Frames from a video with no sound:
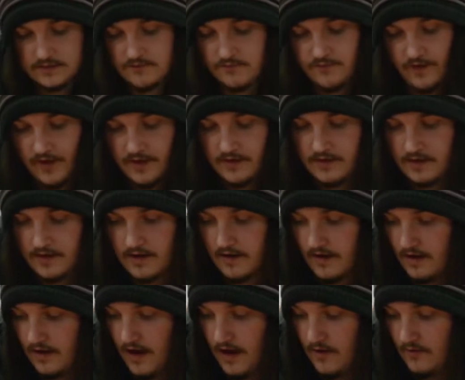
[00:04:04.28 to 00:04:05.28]
defend
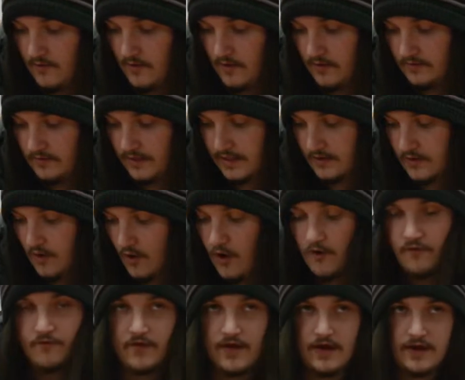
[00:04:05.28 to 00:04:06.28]
off
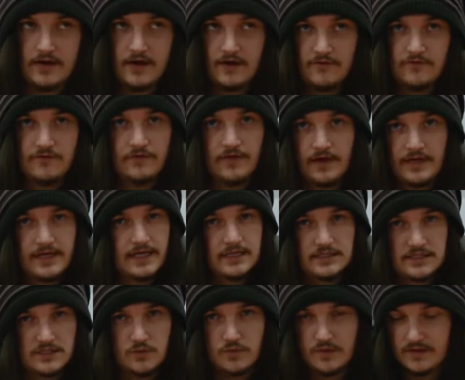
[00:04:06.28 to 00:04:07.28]
enough
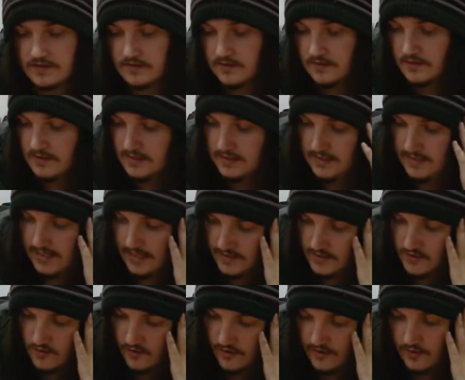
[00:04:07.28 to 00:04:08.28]
against with it, and
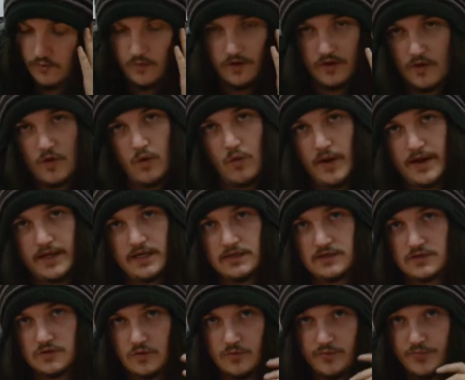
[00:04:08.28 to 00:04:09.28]
you kind of want to awaken
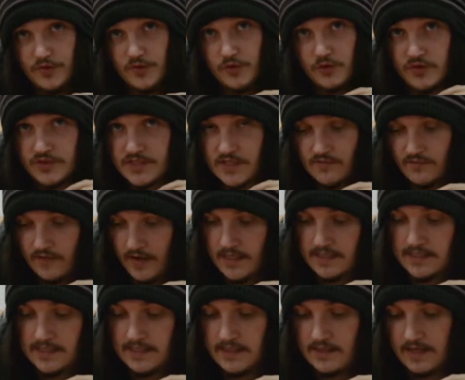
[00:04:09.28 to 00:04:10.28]
to abuse the
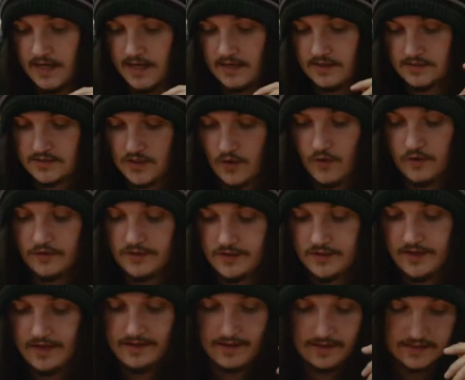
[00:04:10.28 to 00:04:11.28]
fact that you can as
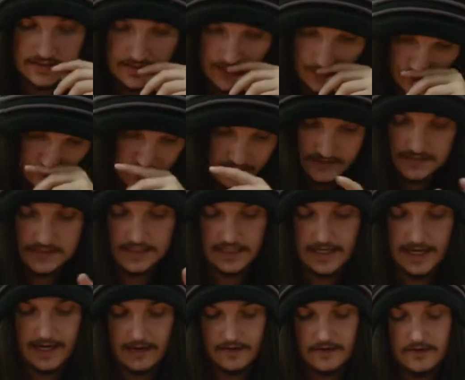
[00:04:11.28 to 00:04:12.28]
early as you
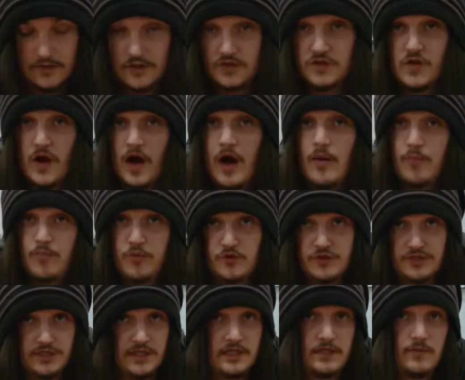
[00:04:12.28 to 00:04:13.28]
can, because you are
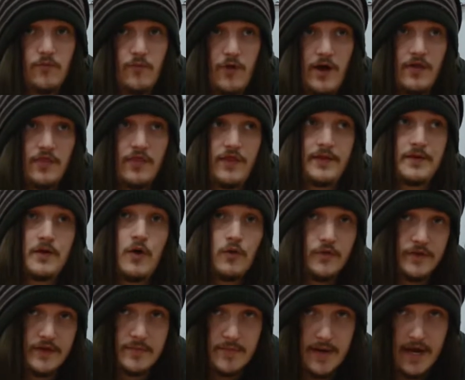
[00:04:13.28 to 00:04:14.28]
pushing them rather than
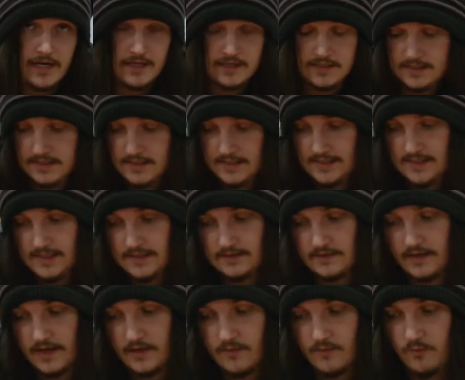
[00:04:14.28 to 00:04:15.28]
holding back,
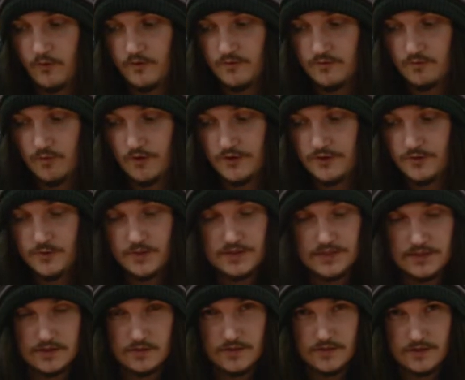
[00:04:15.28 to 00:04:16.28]
like what you would
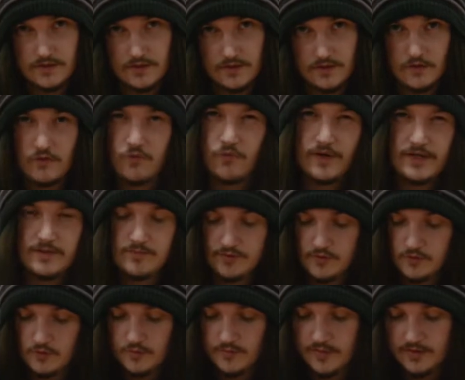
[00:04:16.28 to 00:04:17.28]
do with a
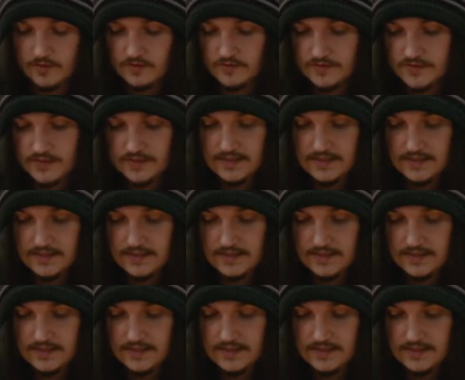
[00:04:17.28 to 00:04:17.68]
green-blue build.